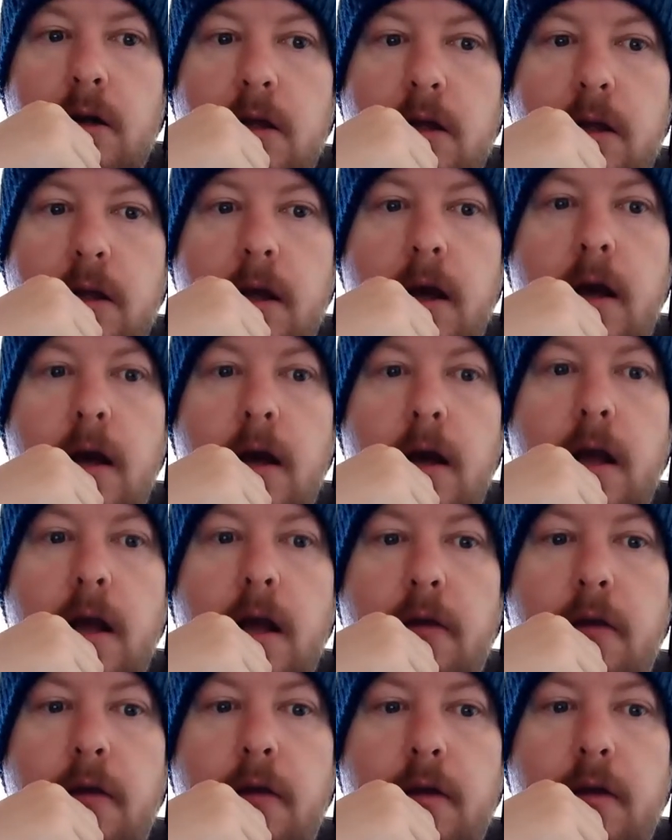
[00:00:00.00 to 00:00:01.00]
yeah,
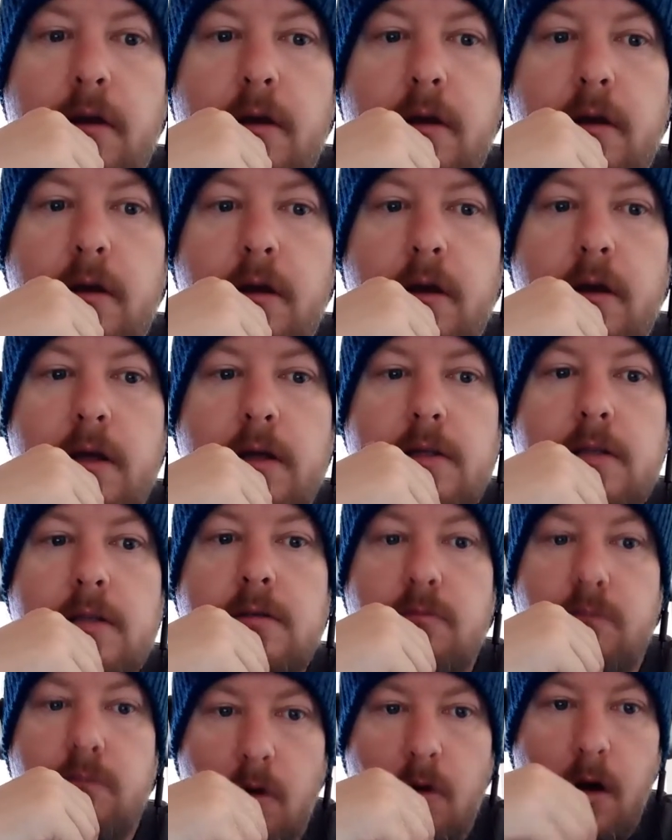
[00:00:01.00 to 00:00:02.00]
Eric is
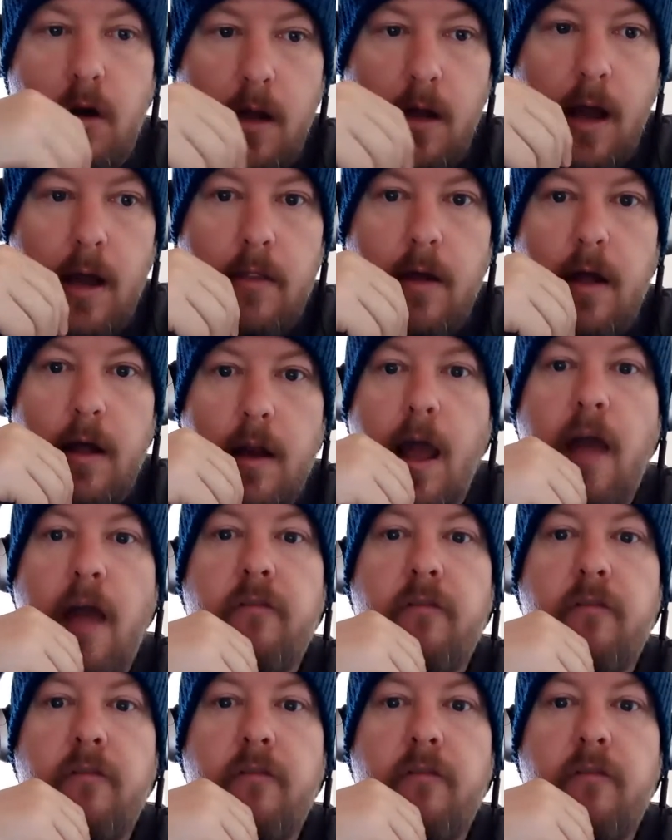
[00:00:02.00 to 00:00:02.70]
a guy that